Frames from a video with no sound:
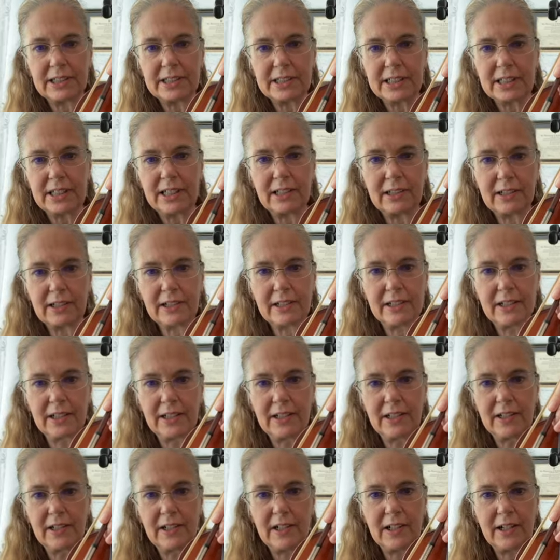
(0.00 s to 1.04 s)
here
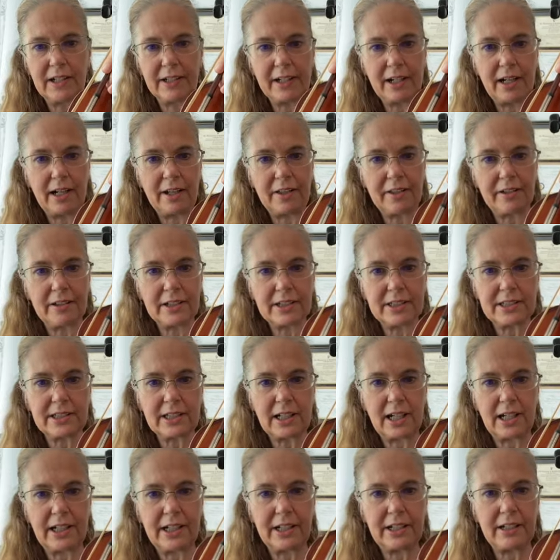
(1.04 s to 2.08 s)
on either
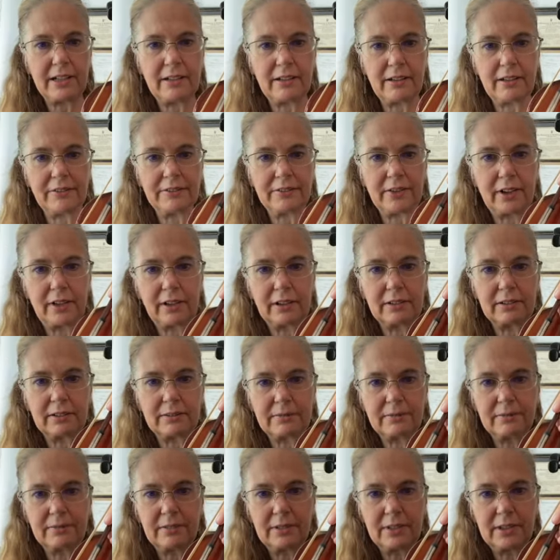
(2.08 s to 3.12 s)
side of our,
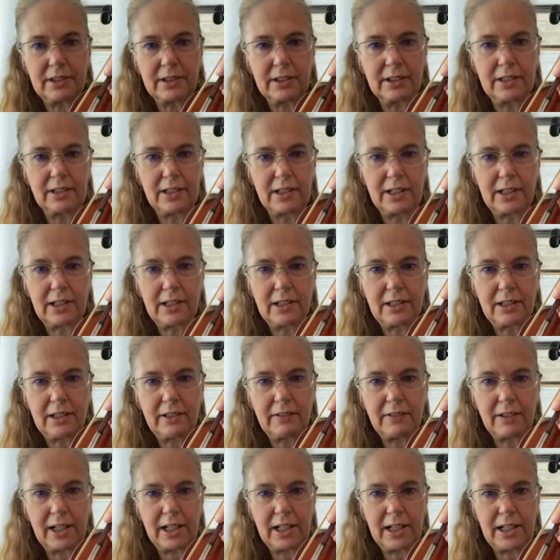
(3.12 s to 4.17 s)

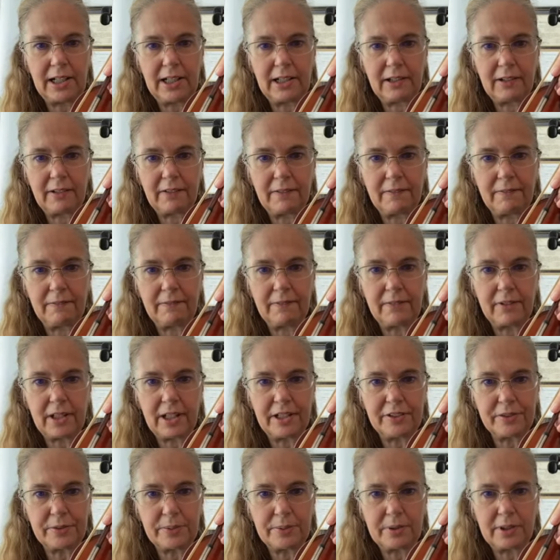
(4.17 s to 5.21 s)
right here.
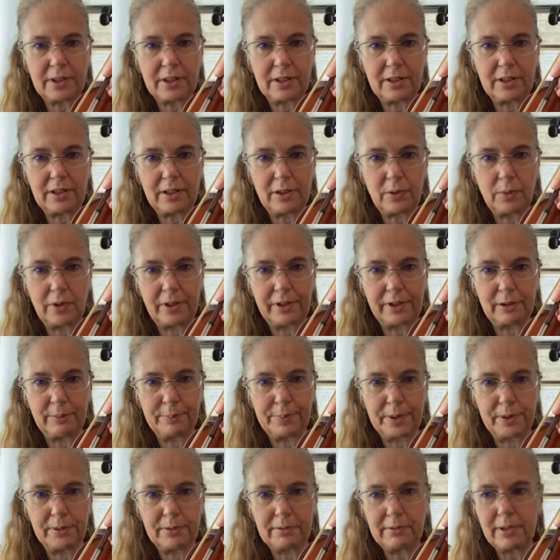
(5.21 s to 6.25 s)
That's where you want your
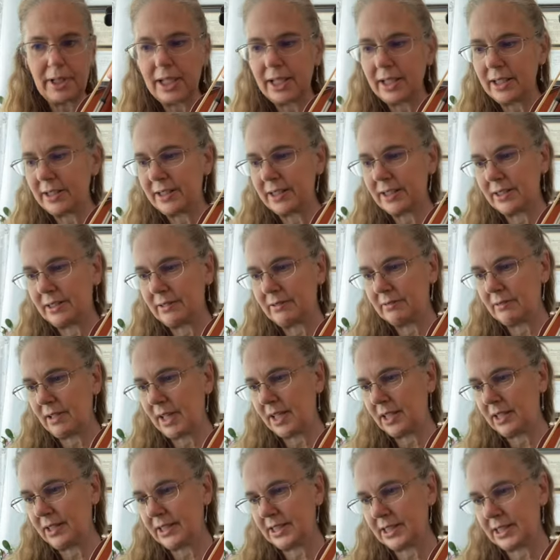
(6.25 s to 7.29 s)
bow, right in
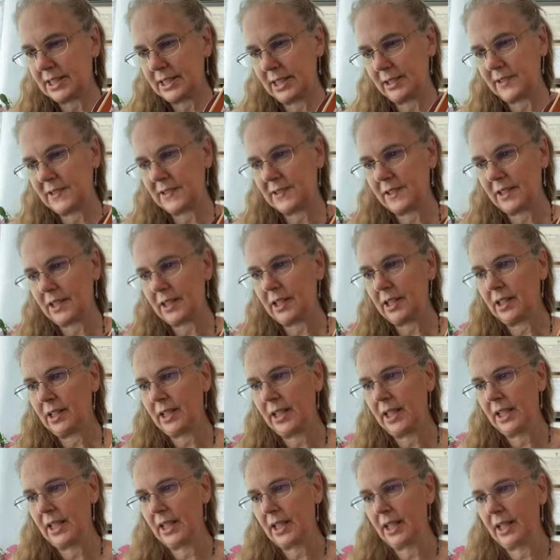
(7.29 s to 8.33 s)
the center there.
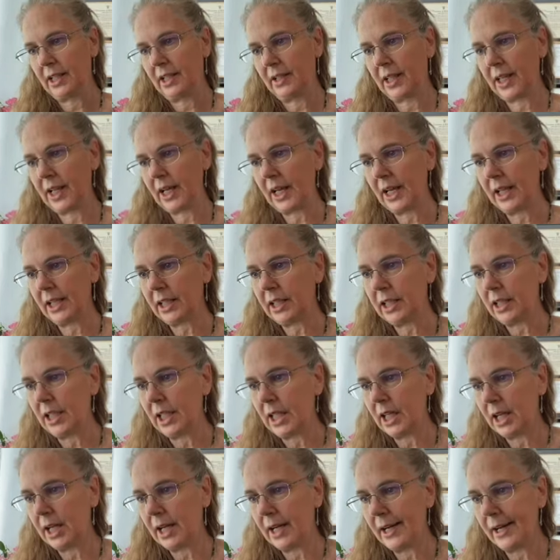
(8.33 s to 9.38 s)
Okay.
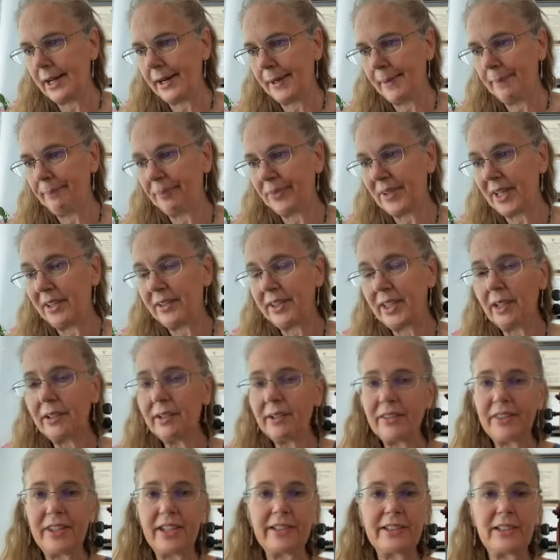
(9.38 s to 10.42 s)
And the other
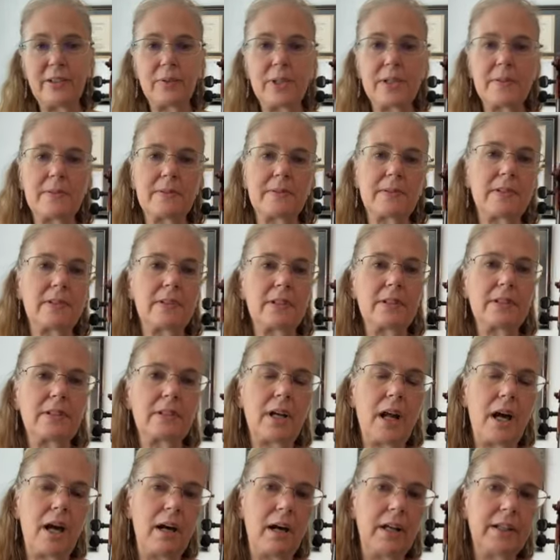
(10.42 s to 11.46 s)
thing that we
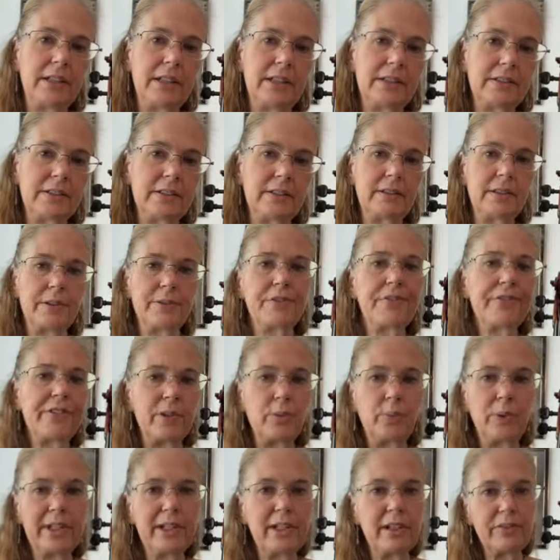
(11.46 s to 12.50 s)
need to know is that
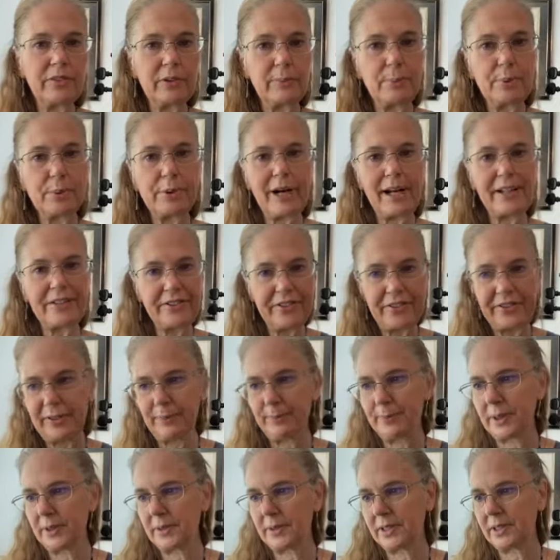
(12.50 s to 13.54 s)
we never press the
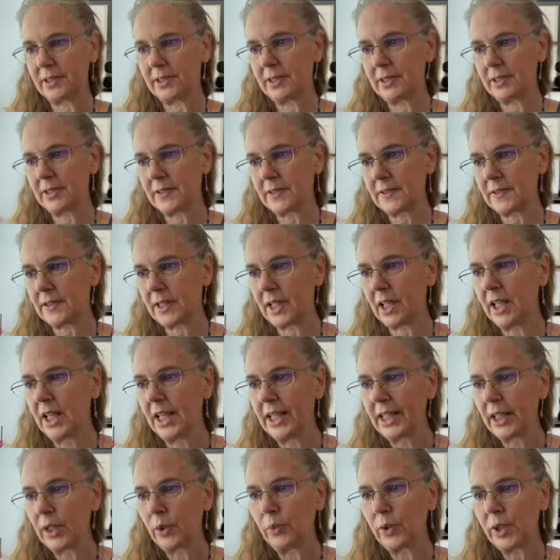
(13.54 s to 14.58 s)
bow into the string.
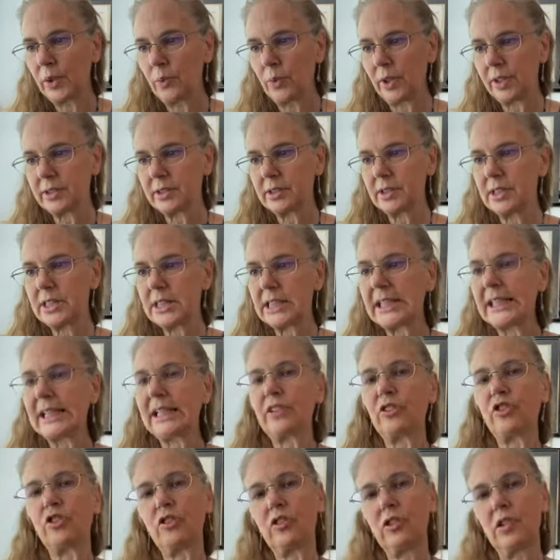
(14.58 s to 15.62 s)
We want to
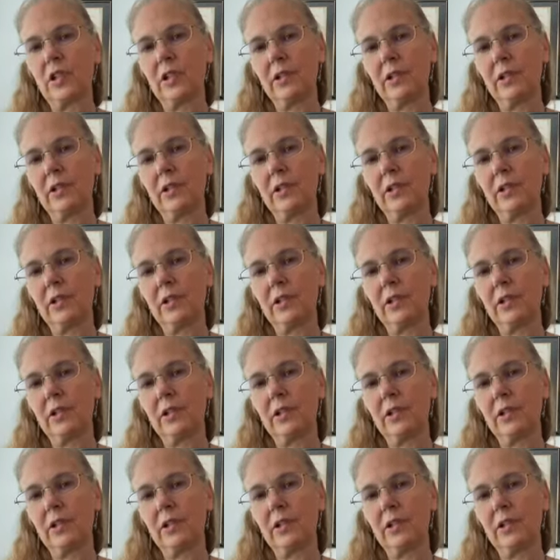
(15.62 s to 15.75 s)
teach